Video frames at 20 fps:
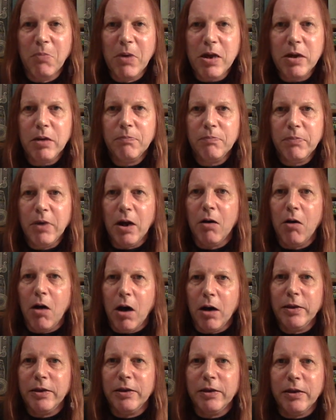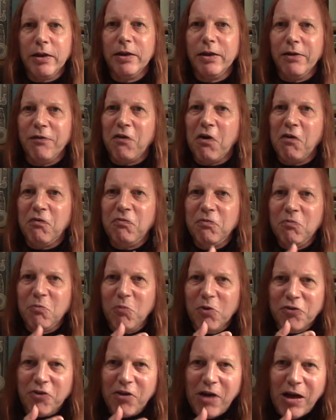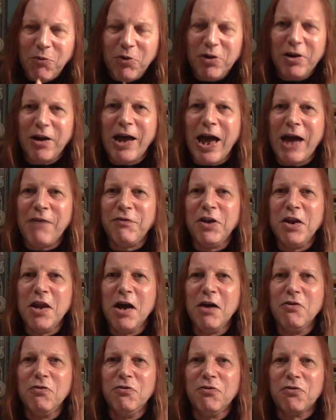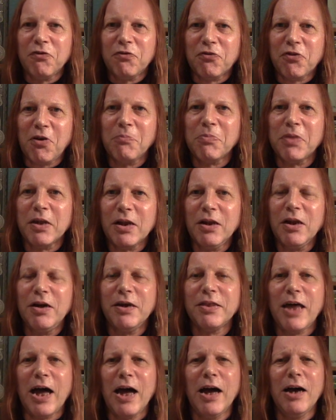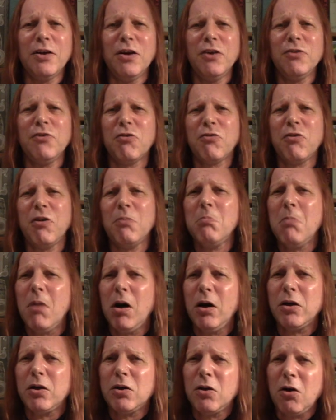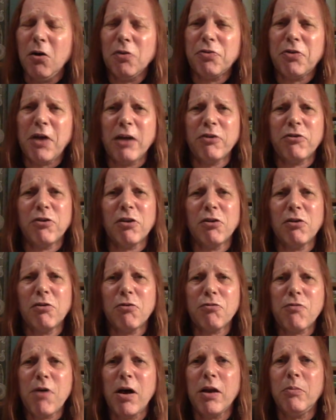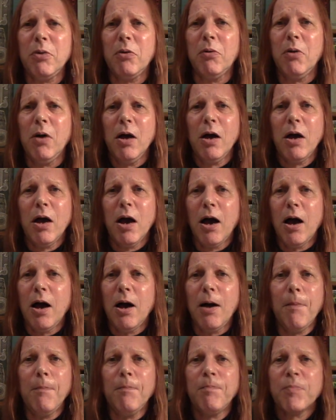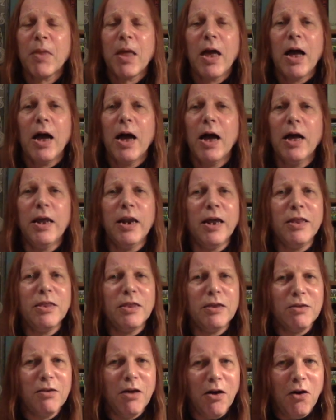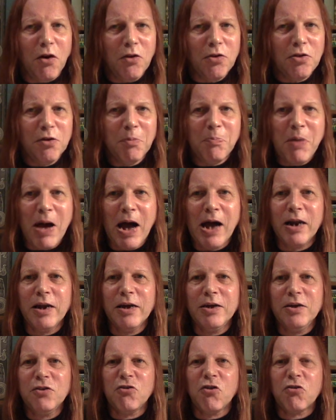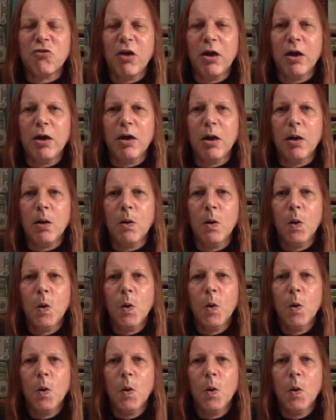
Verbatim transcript: me. You know, if, if once I, when I have a nose of something like that, and I just think, my God, that's incredible. Um, and then on the palate, you're just thinking,